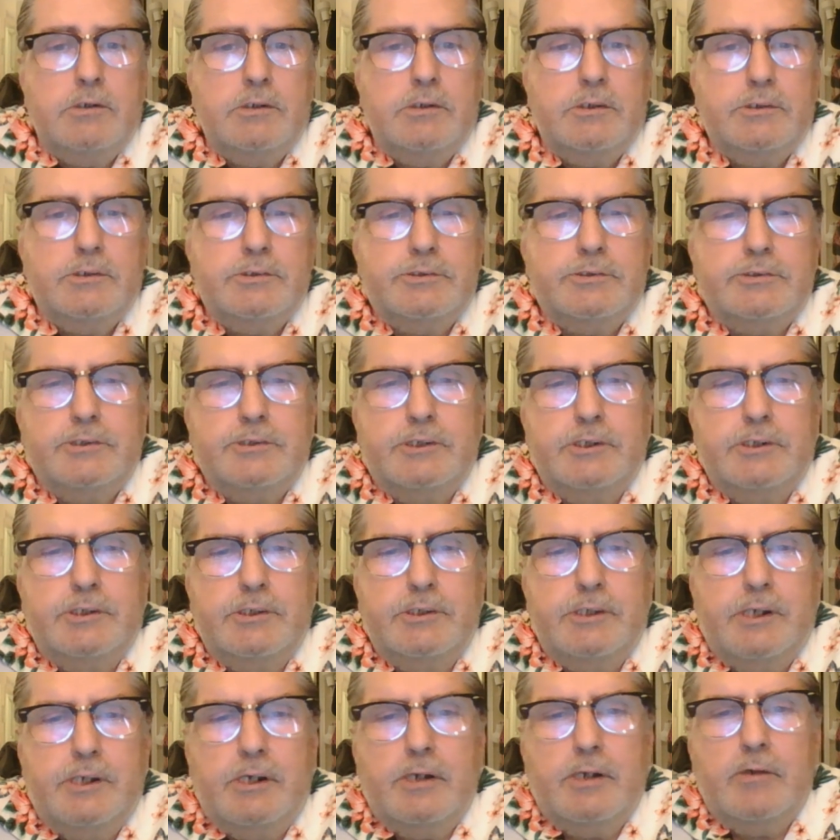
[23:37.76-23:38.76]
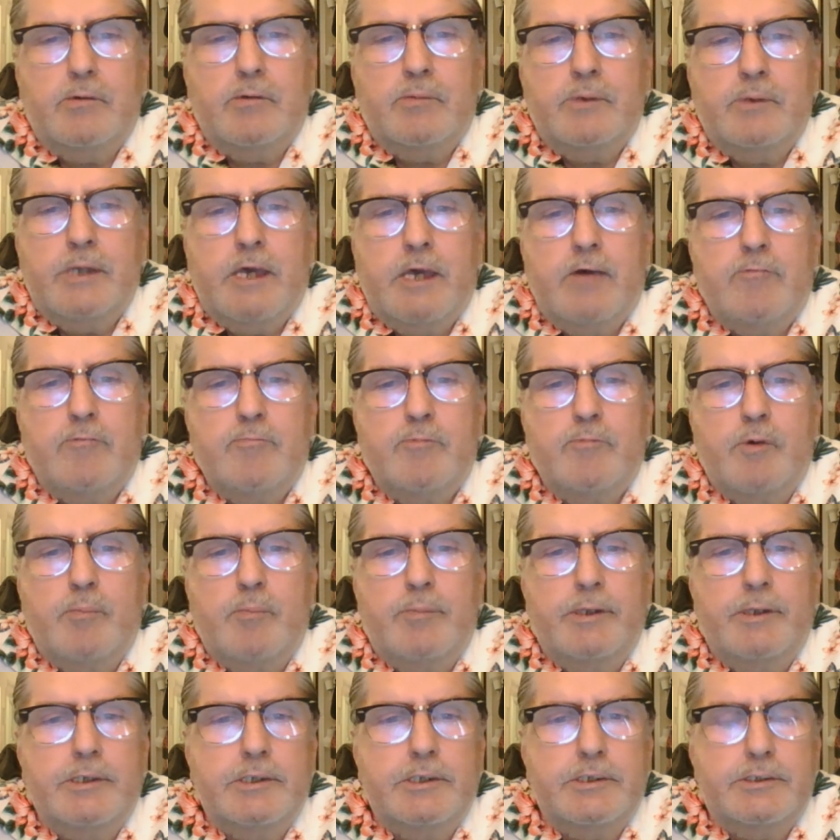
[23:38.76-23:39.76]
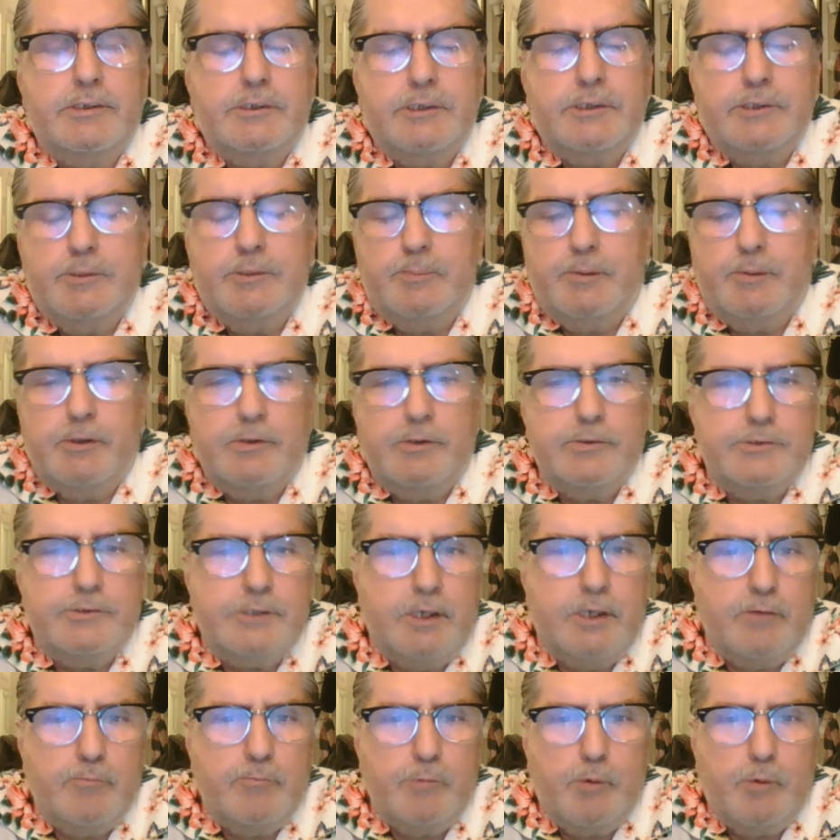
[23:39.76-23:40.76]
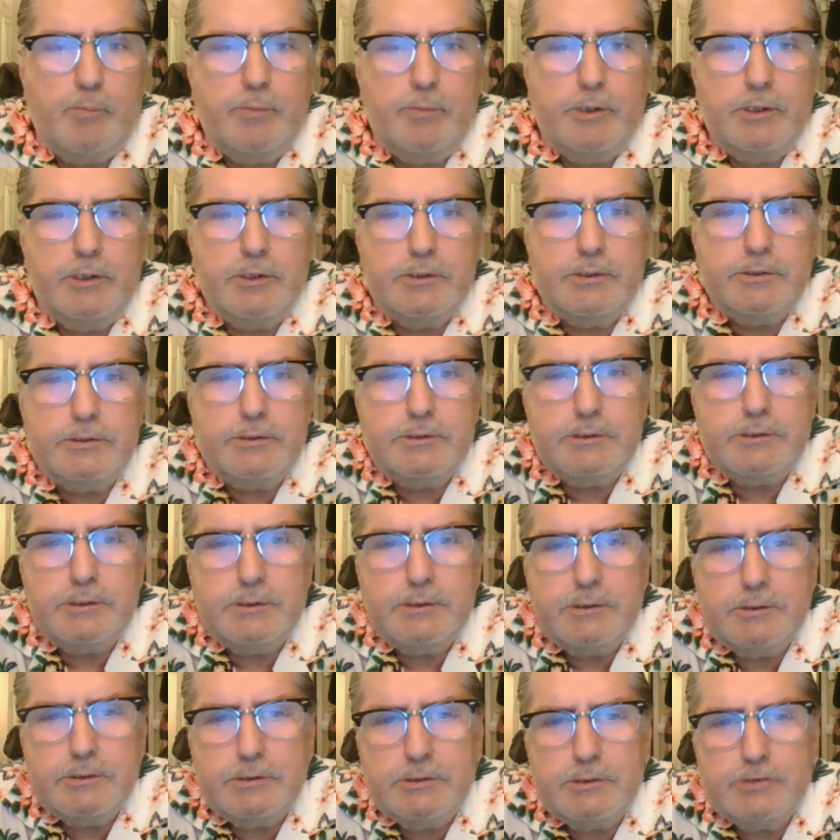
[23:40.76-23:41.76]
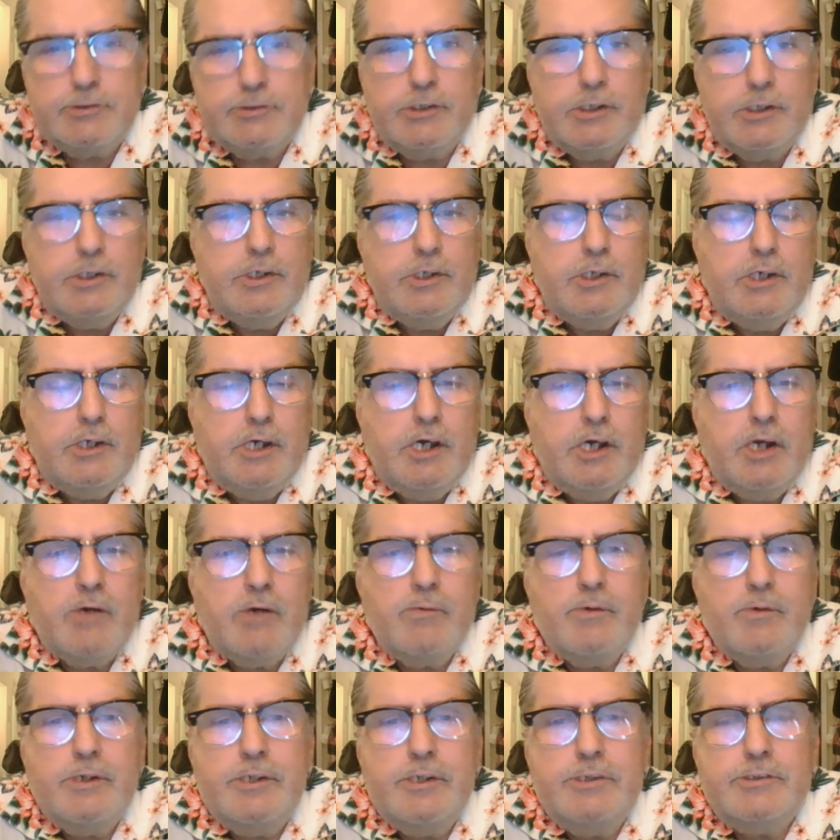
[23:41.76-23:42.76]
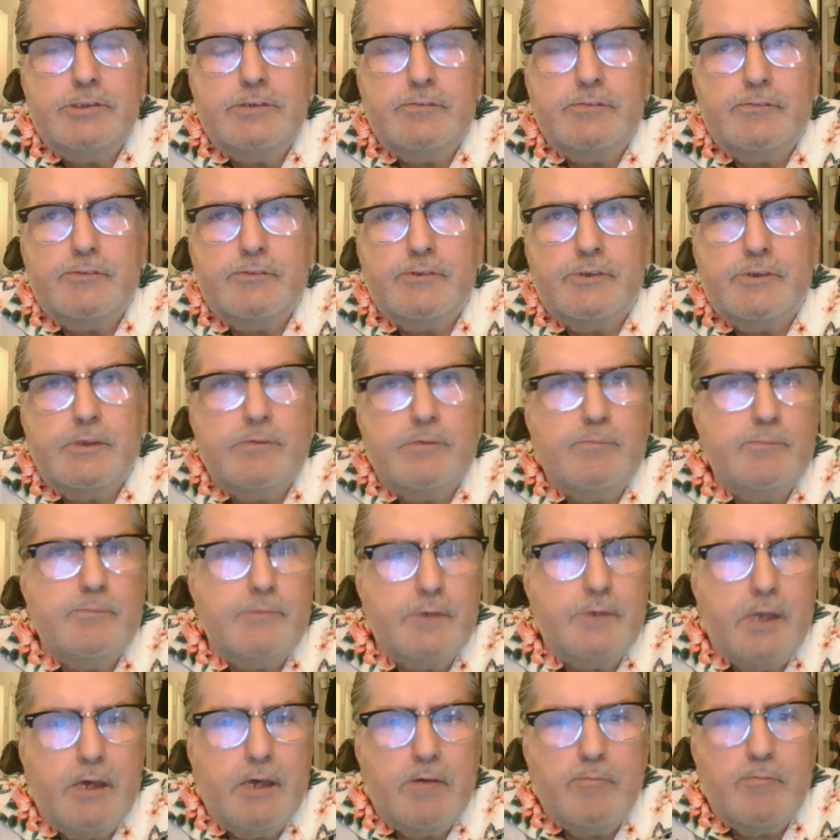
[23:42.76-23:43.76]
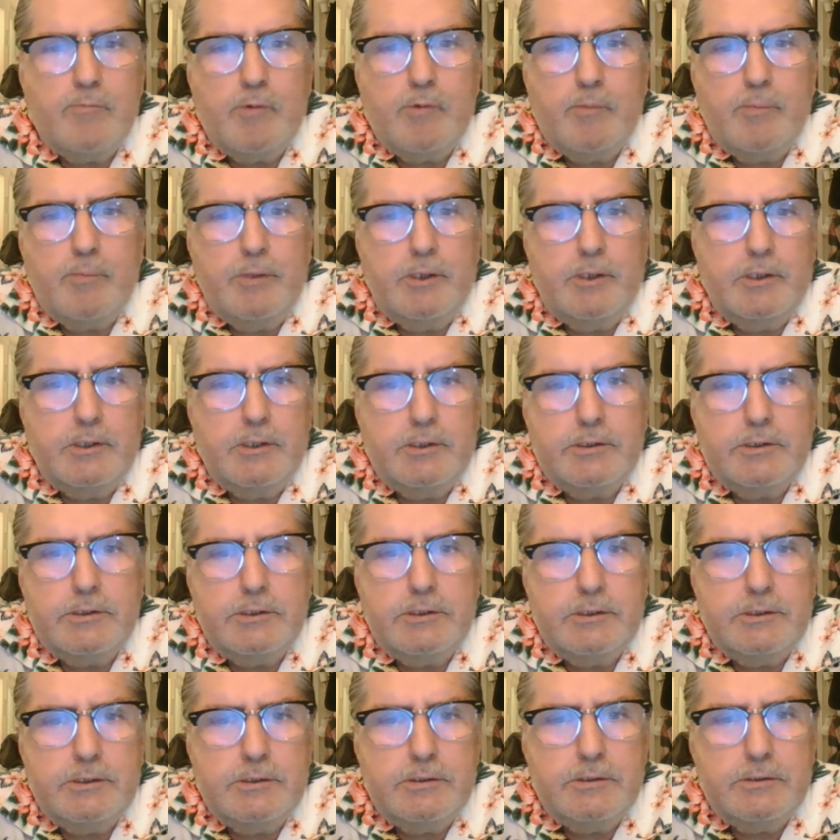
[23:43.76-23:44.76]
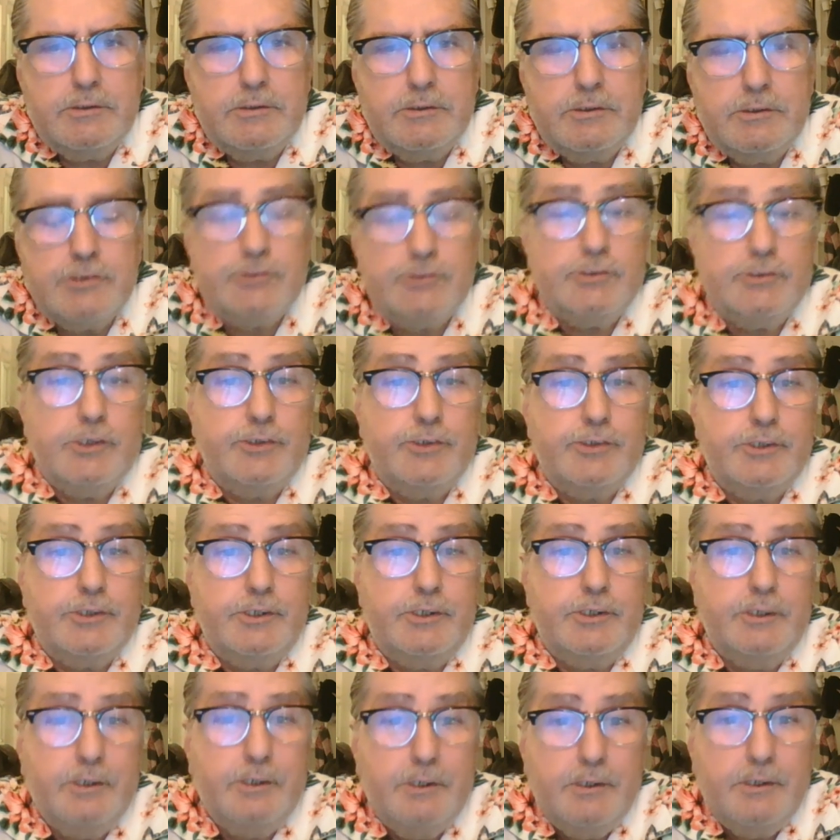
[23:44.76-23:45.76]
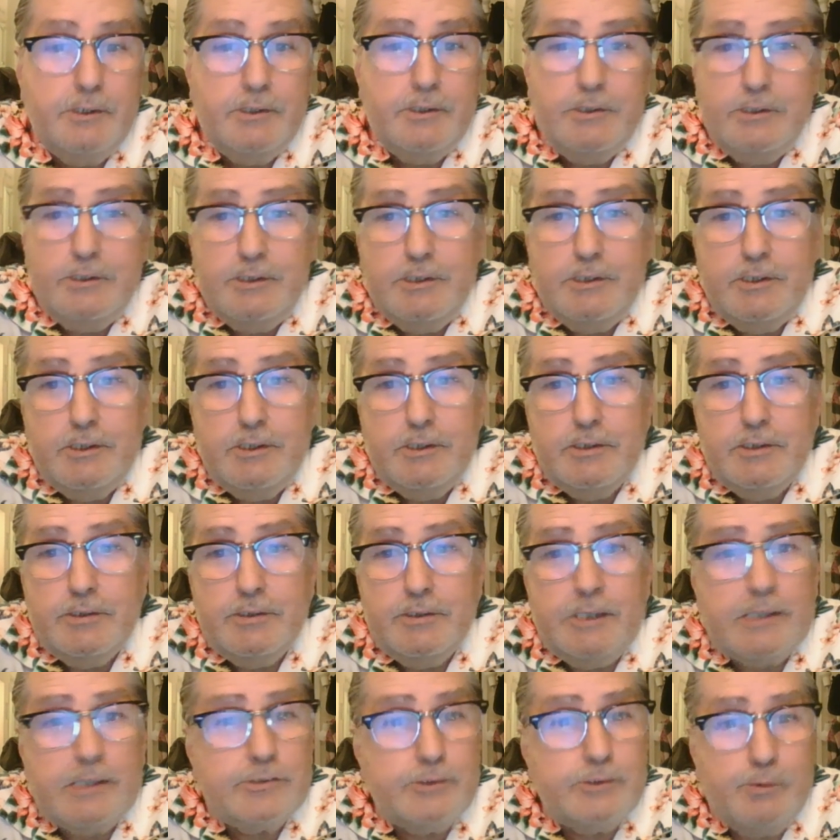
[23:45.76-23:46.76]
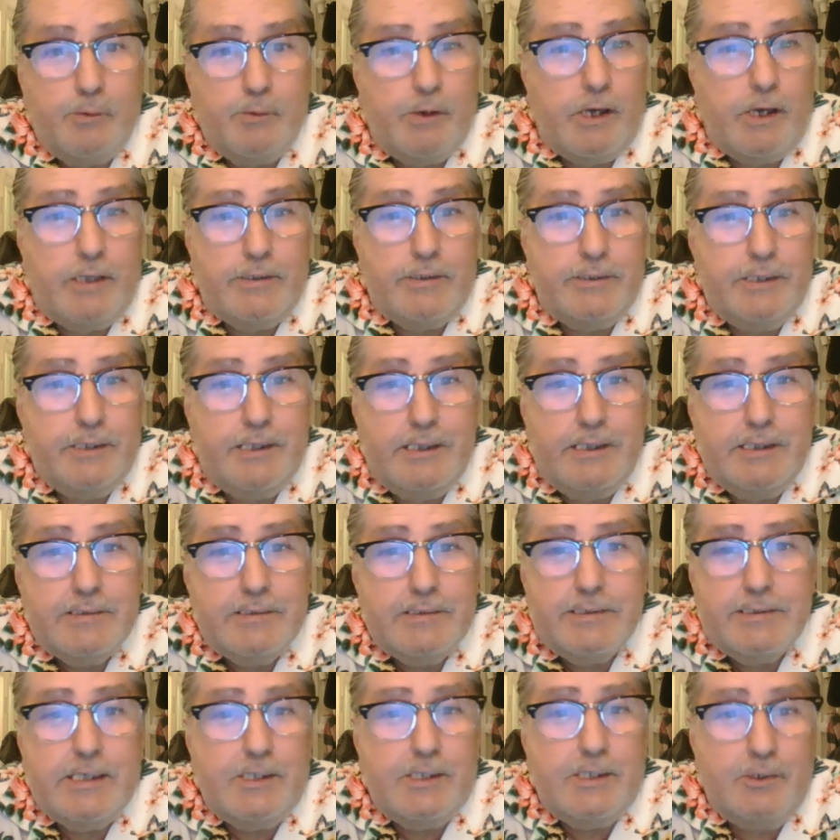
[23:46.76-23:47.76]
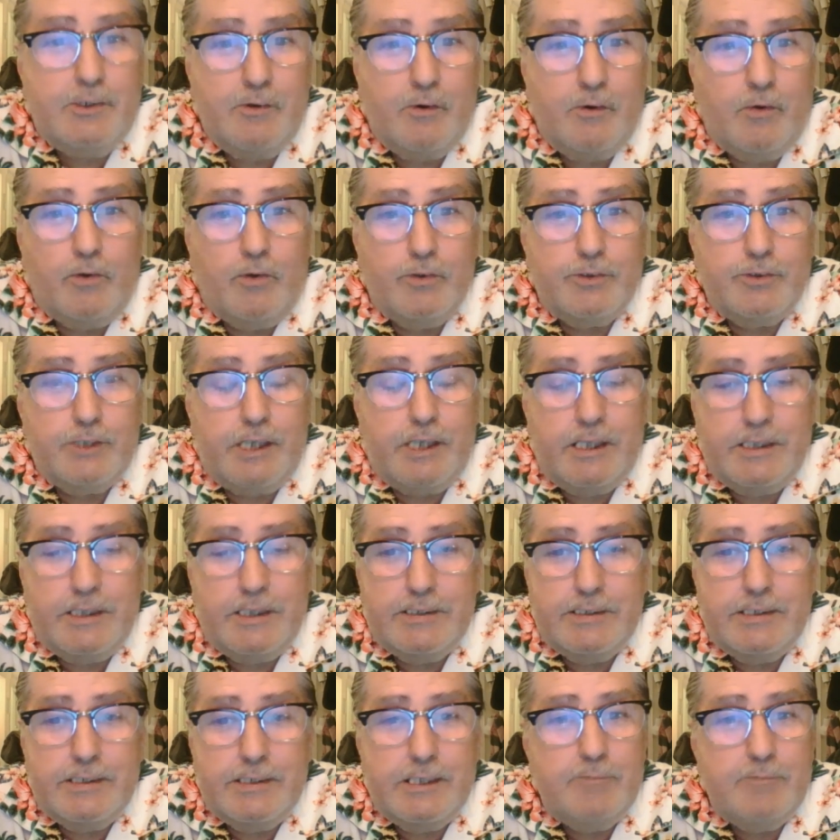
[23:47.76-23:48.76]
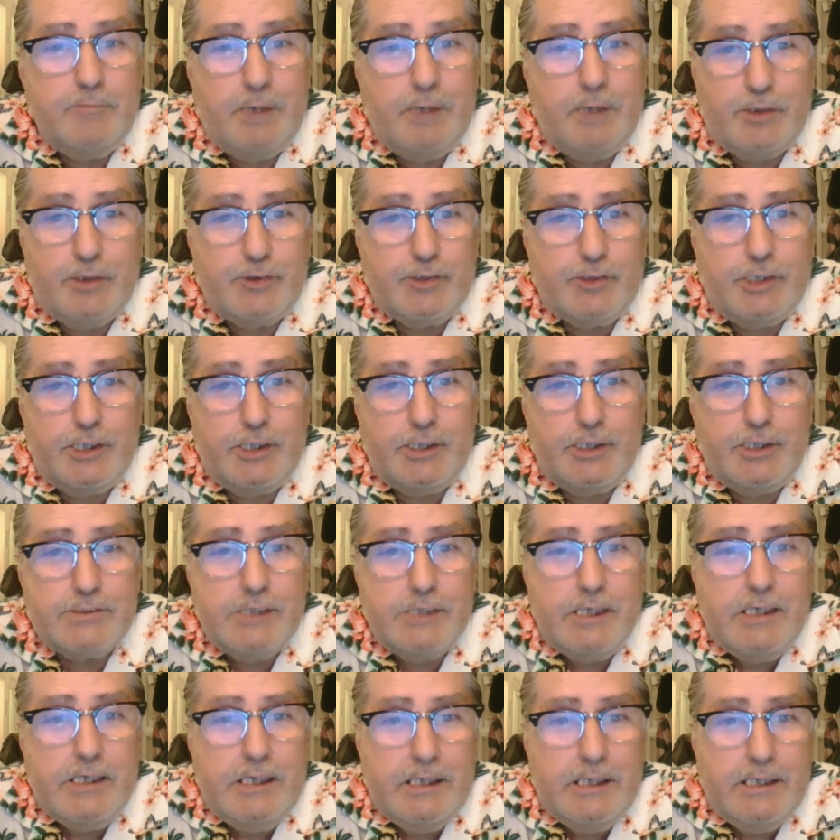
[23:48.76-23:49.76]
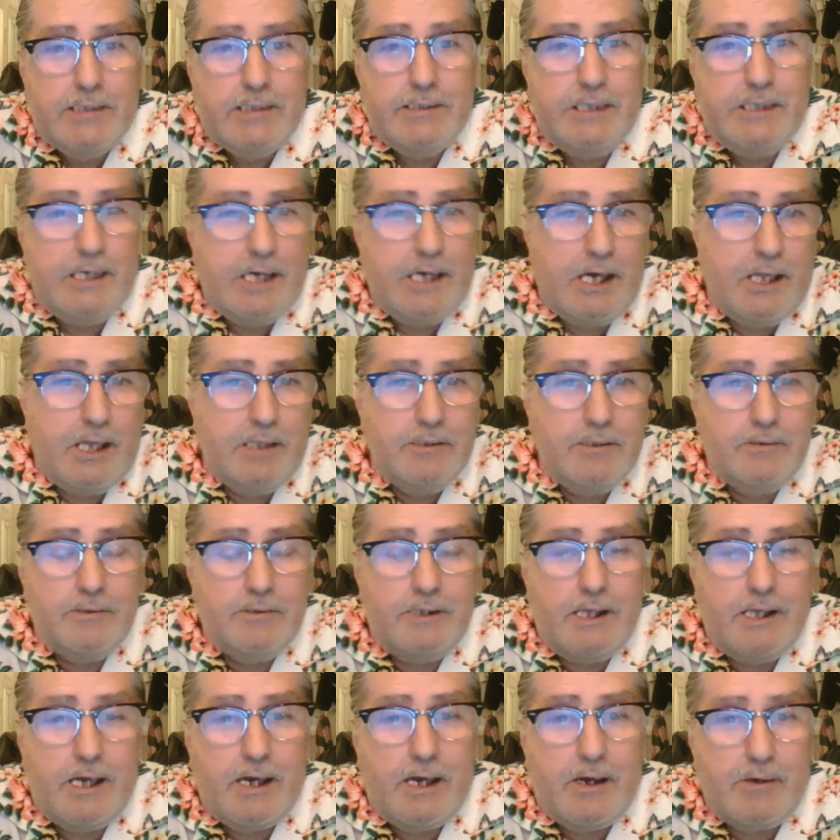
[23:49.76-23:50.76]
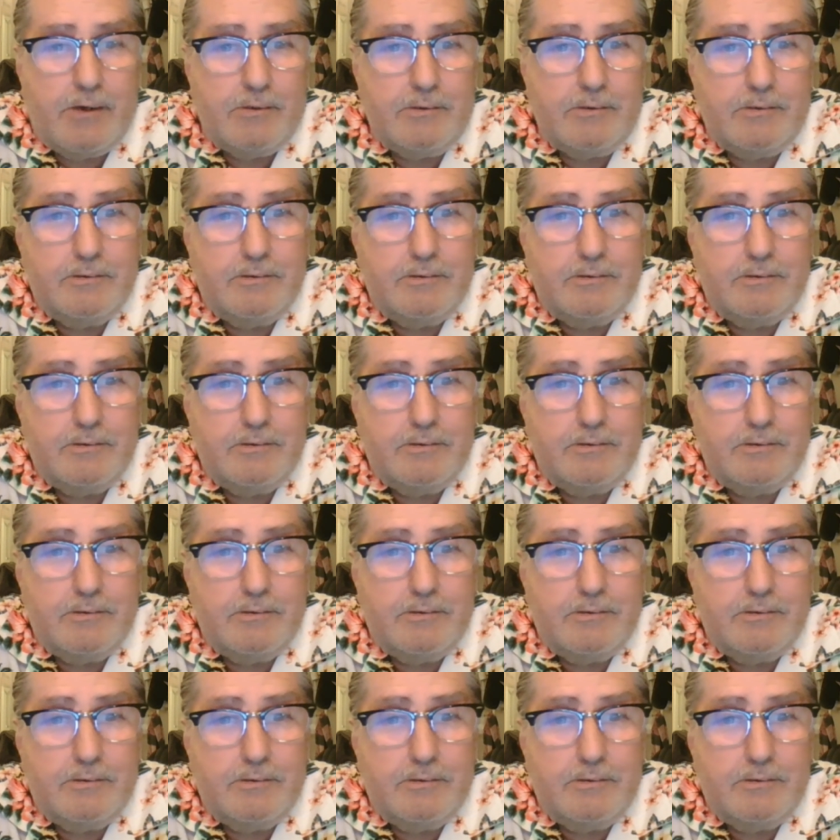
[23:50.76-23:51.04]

sitting there. We have mobility. The birds have mobility. There's a reason for them to have mobility. There's nothing. That's why they take gold and they make things and they hollow it out